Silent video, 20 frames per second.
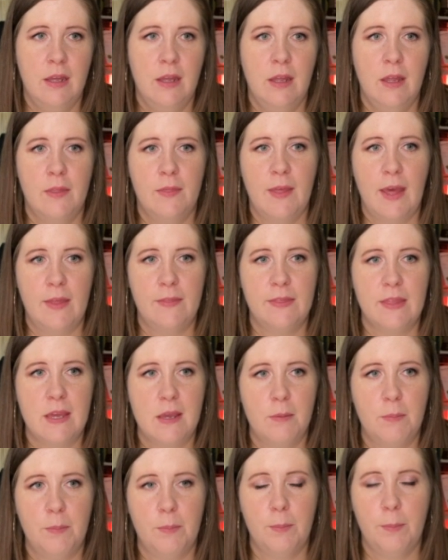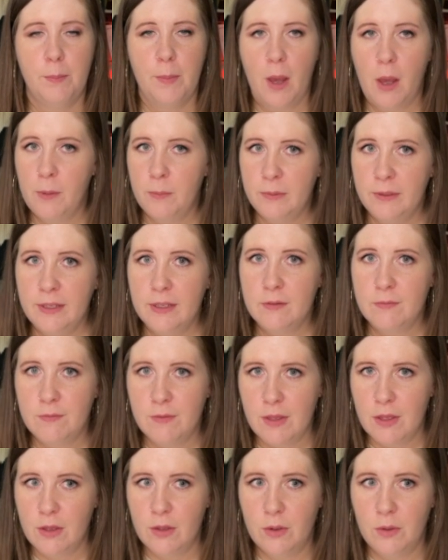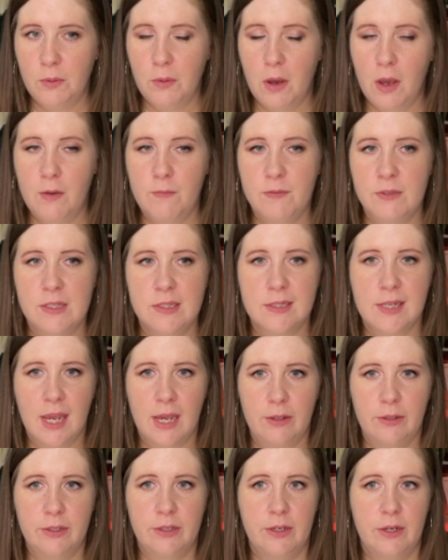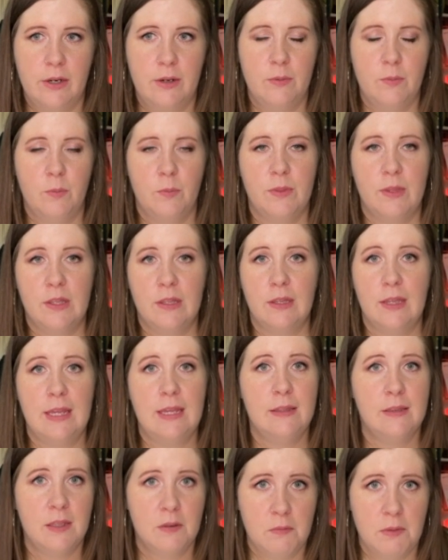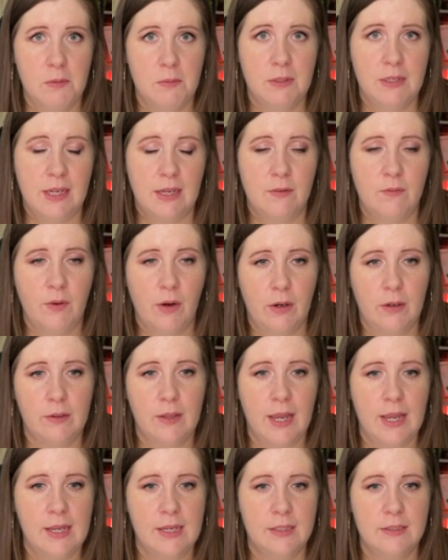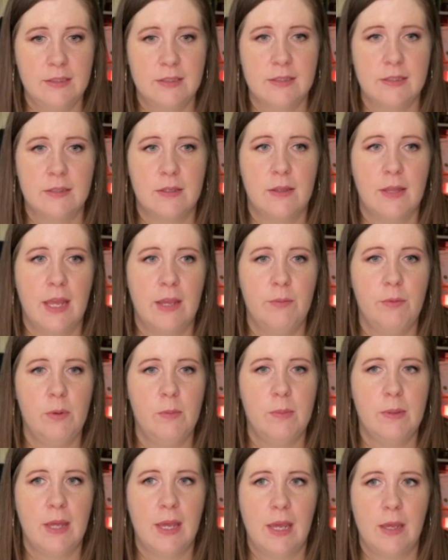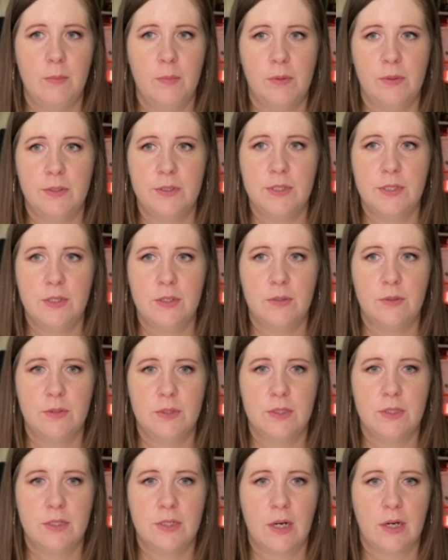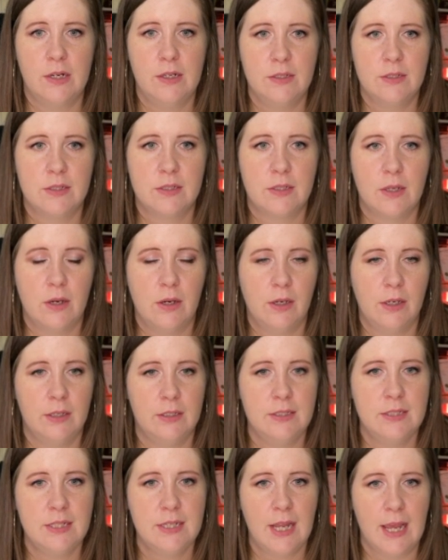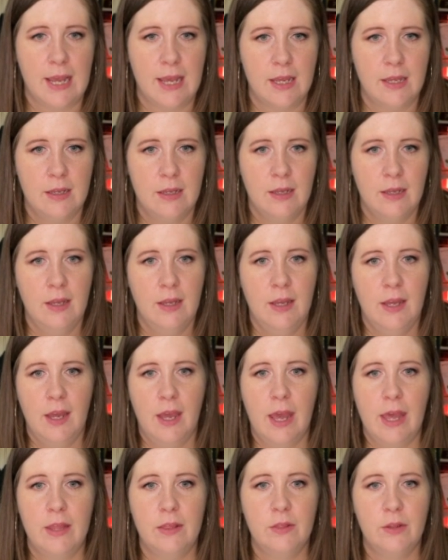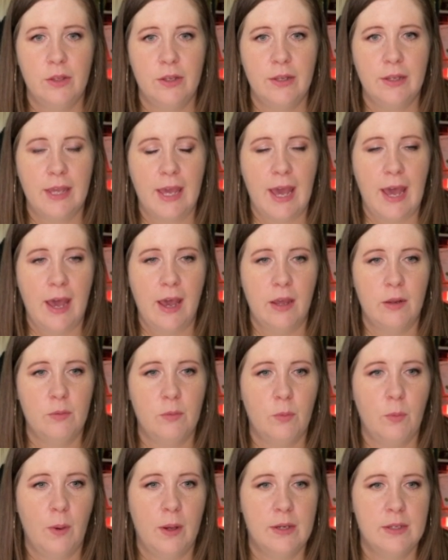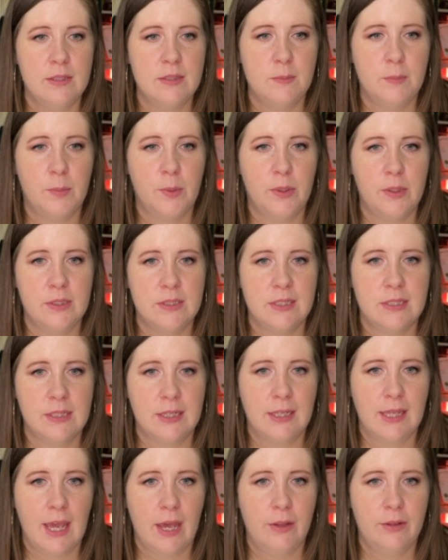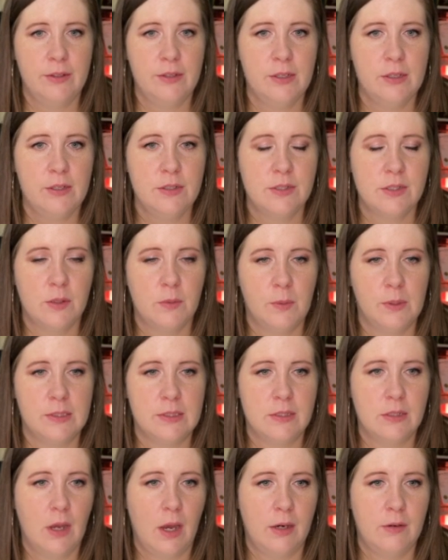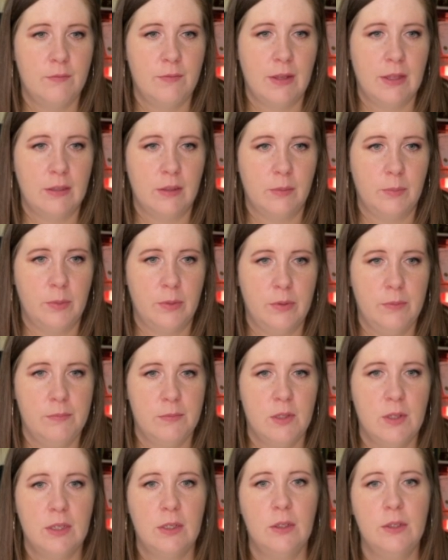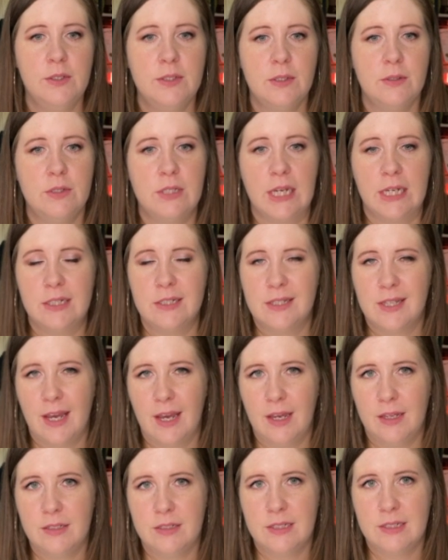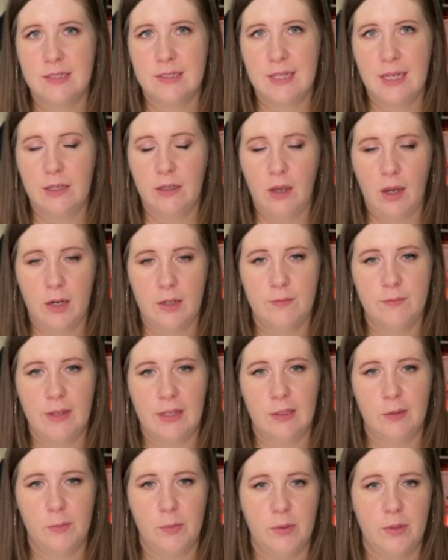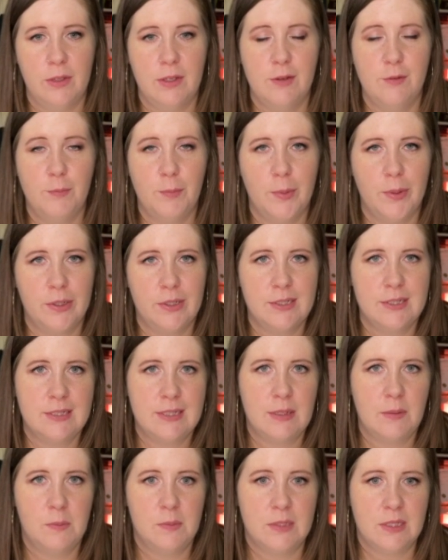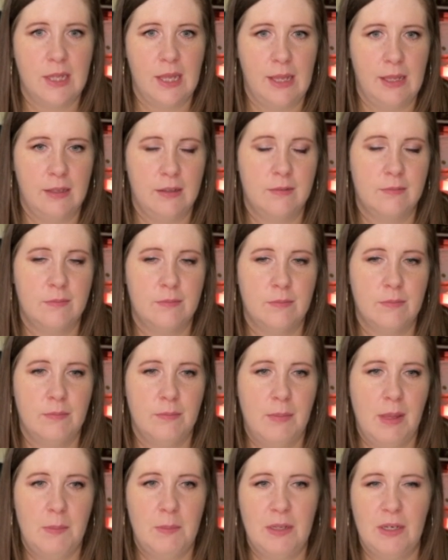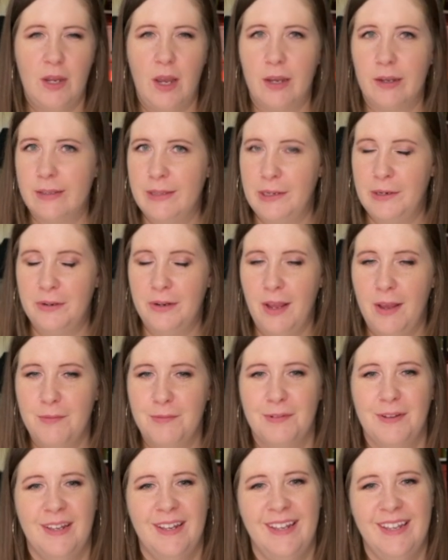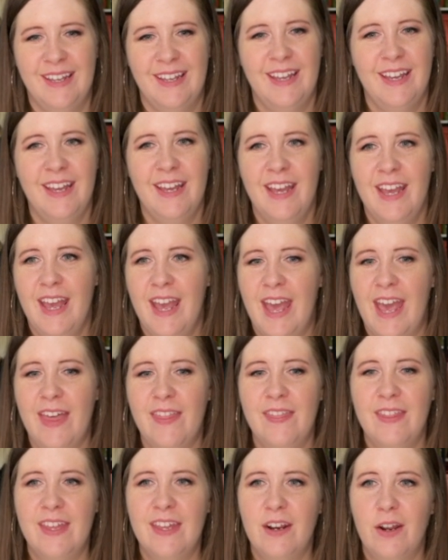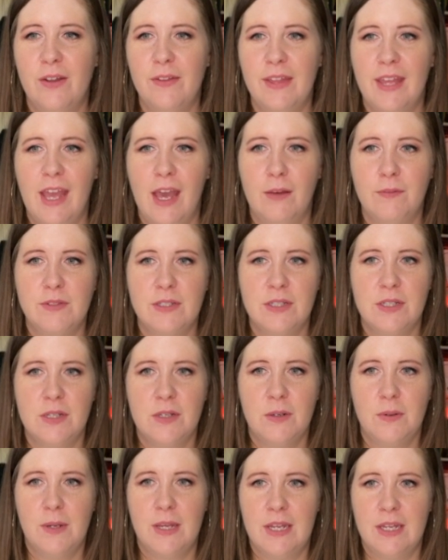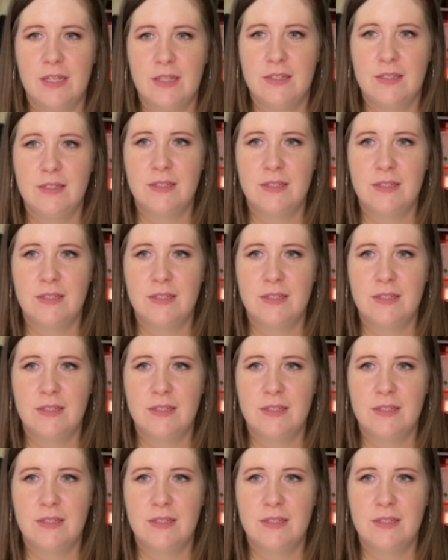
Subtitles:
that the public view of this calendar, the link that we would give our clients, they will be able to start on today and look at what is booked in the calendar, so what's not available. You can also change that to say not available if booked seems like maybe not clear enough. And then all they have to do is